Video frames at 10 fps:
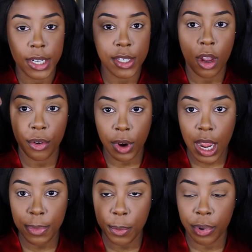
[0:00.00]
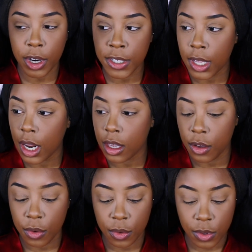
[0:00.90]
right, so I grabbed the brush that I
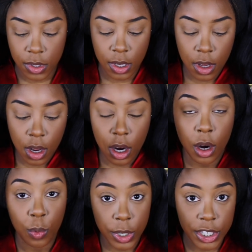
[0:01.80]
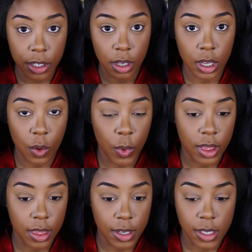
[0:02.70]
used originally
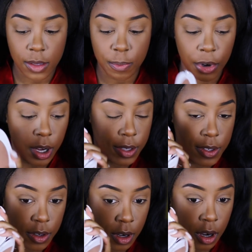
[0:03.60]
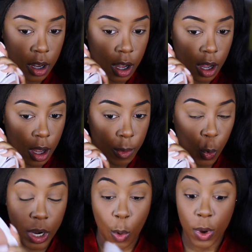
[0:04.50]
with this bronzer um,
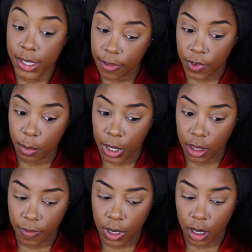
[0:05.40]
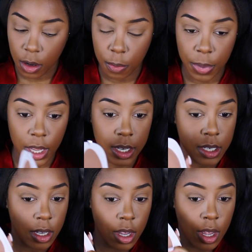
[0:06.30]
when I wasn't filming the video,
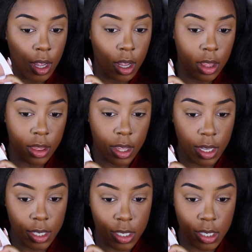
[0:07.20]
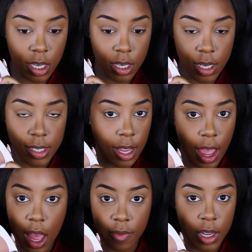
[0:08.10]
but this doesn't
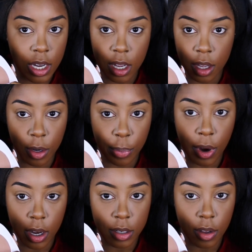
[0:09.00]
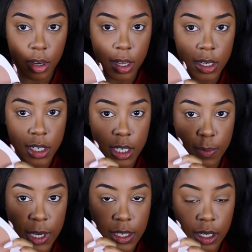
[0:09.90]
have any other product on it. It's
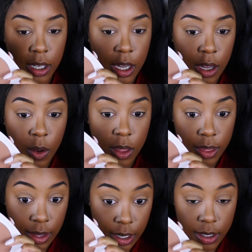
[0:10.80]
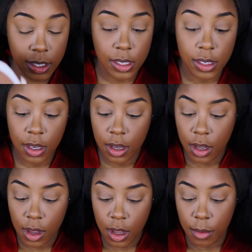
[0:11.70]
just basically this.
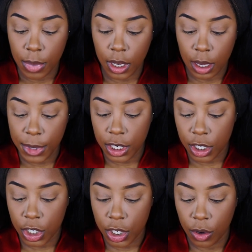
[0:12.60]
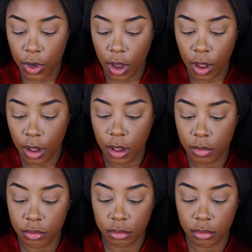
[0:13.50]
But let me just show y'all